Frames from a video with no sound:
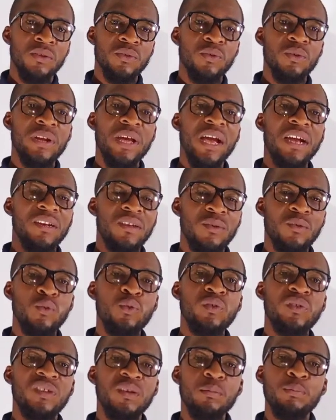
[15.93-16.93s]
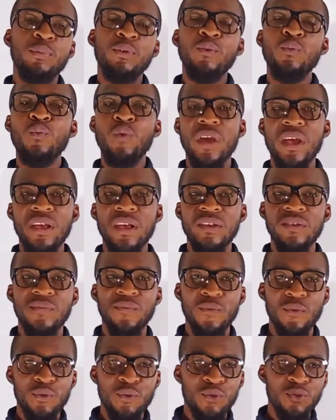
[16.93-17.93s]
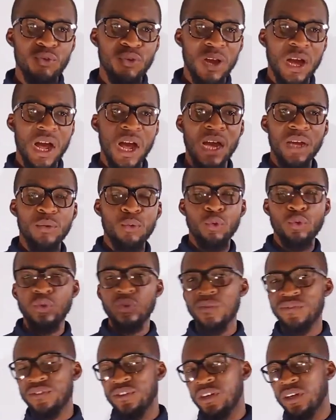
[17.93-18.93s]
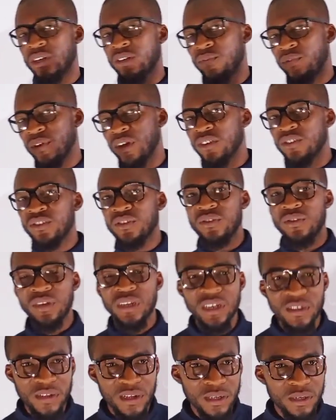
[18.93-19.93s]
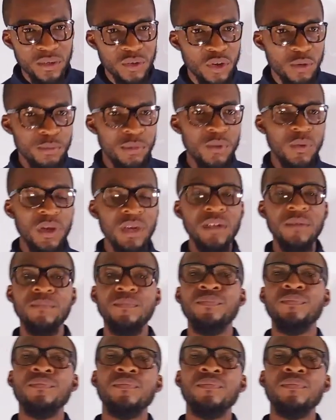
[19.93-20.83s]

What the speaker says: So there are two simple ways for you to add or subtract fractions together. Number one